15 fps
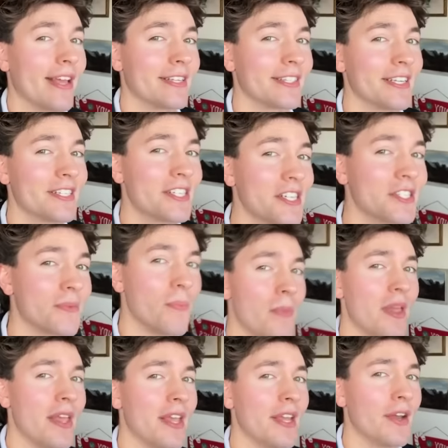is it just
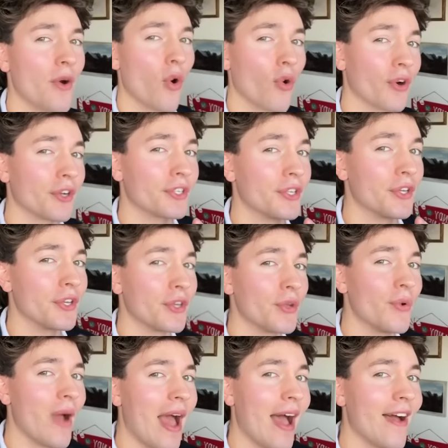me, or do
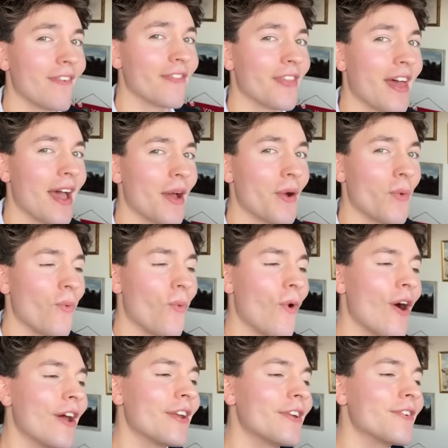you have that
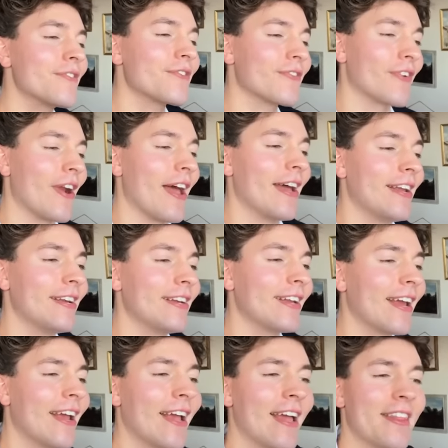one friend
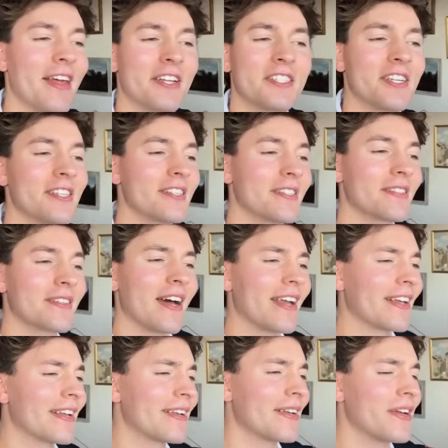that just,
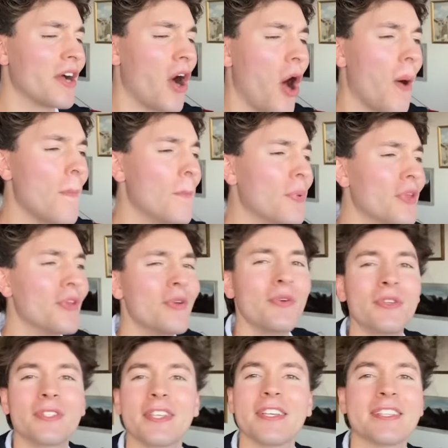like,
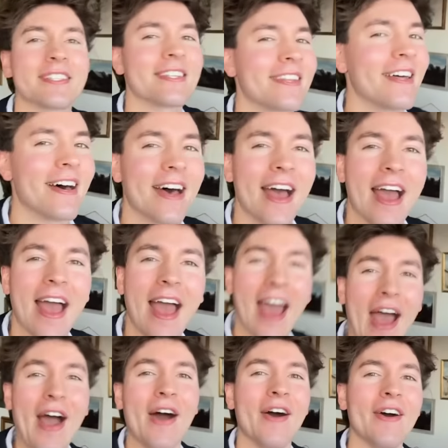abuses the
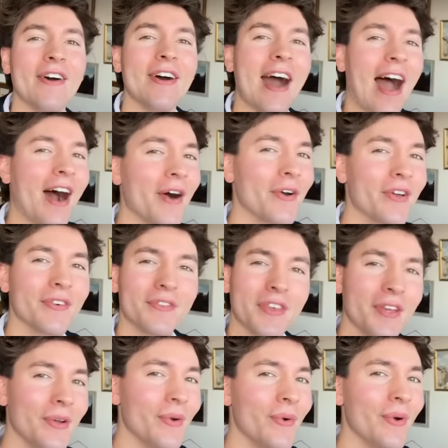hell out of
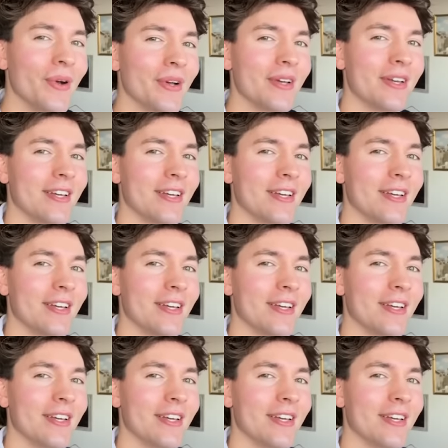you?